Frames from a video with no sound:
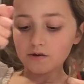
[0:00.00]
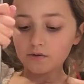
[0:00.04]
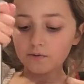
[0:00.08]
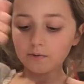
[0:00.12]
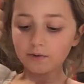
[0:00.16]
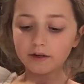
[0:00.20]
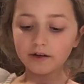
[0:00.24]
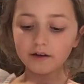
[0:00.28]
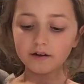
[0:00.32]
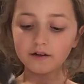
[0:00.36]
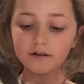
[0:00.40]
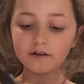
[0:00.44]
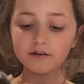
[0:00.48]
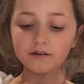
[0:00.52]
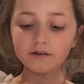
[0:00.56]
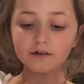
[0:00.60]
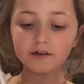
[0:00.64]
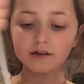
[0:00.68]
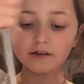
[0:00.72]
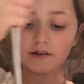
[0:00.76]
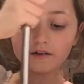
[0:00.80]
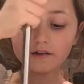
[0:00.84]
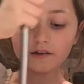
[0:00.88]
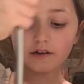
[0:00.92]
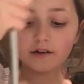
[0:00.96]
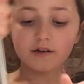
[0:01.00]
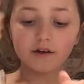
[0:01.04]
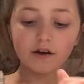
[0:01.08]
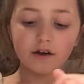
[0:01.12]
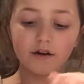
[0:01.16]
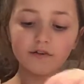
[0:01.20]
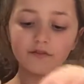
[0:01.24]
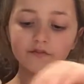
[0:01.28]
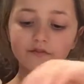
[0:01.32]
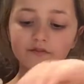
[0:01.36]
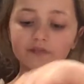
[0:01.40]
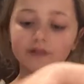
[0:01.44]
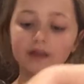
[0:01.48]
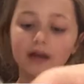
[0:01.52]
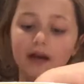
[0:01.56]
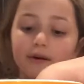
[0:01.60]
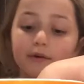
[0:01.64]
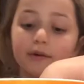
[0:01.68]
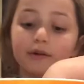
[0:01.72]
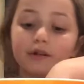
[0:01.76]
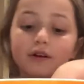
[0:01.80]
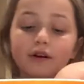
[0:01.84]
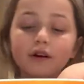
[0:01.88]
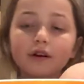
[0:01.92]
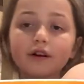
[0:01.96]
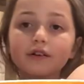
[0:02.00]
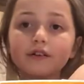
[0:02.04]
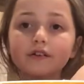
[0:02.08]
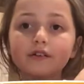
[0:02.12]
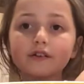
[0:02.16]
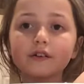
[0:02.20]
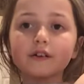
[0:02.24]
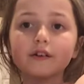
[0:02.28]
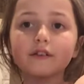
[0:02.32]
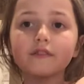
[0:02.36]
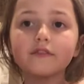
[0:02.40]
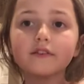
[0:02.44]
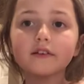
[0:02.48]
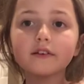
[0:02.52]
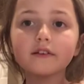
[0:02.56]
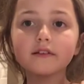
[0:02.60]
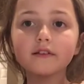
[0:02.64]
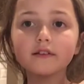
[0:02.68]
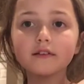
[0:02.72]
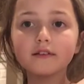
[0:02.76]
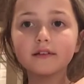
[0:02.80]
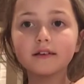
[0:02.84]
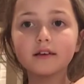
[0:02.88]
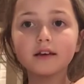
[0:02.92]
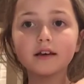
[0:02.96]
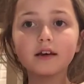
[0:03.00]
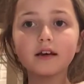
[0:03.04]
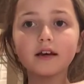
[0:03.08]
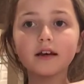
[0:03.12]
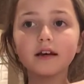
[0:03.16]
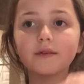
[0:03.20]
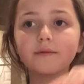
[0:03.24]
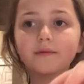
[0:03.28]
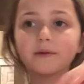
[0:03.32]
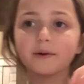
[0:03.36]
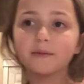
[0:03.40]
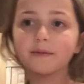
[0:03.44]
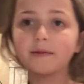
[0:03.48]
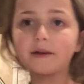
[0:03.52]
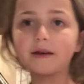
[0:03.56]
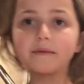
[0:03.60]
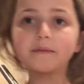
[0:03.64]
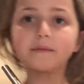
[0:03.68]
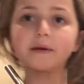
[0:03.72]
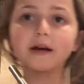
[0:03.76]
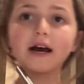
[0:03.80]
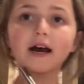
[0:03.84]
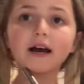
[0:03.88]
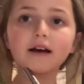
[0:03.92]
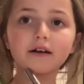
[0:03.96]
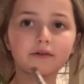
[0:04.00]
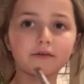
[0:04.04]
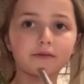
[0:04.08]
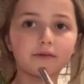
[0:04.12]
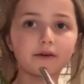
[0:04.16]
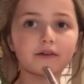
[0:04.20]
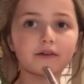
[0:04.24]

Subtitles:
We are going to go flour our surface, and we'll be back once